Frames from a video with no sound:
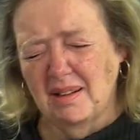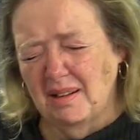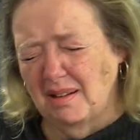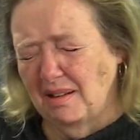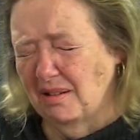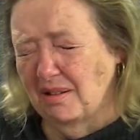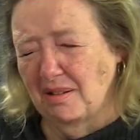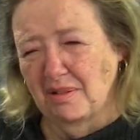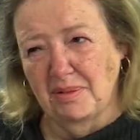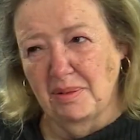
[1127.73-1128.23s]
a
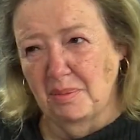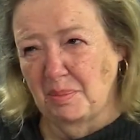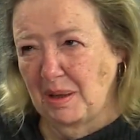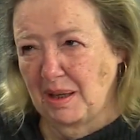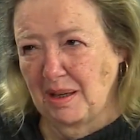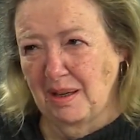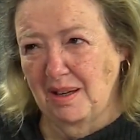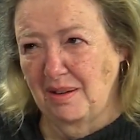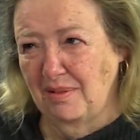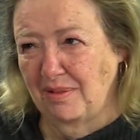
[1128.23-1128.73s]
lot of the
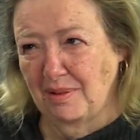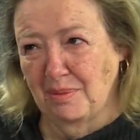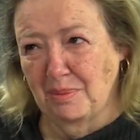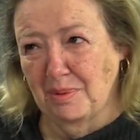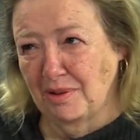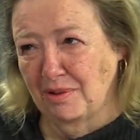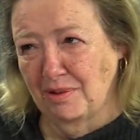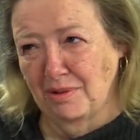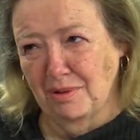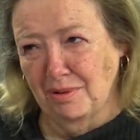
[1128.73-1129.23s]
behaviour
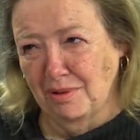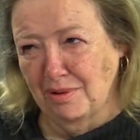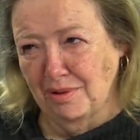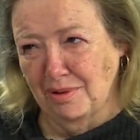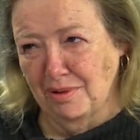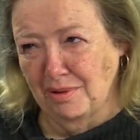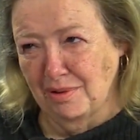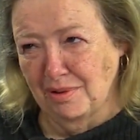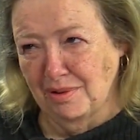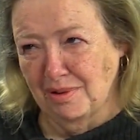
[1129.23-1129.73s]
was not
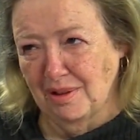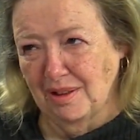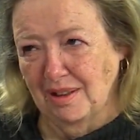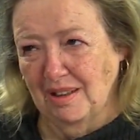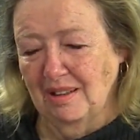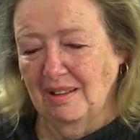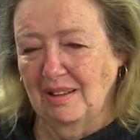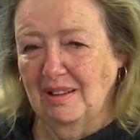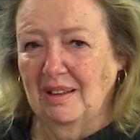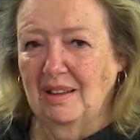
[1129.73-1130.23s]
good
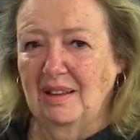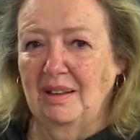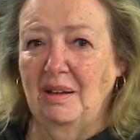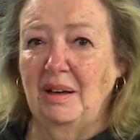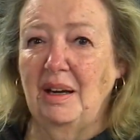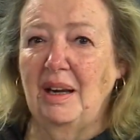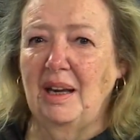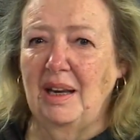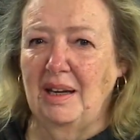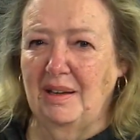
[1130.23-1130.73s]

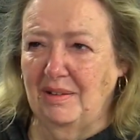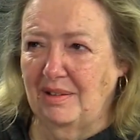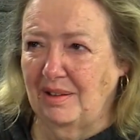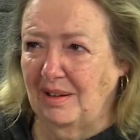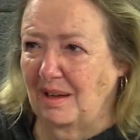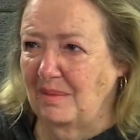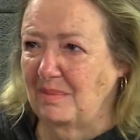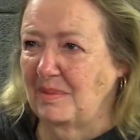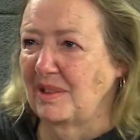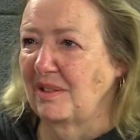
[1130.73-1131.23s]
in
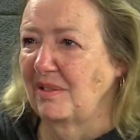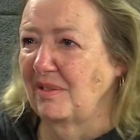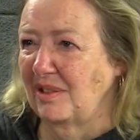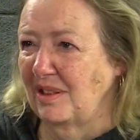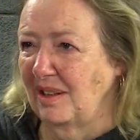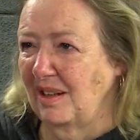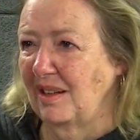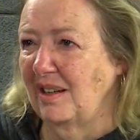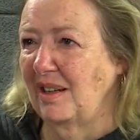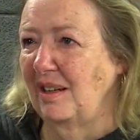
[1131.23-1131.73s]
terms of
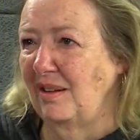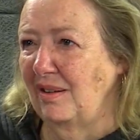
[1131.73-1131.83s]
Turkey.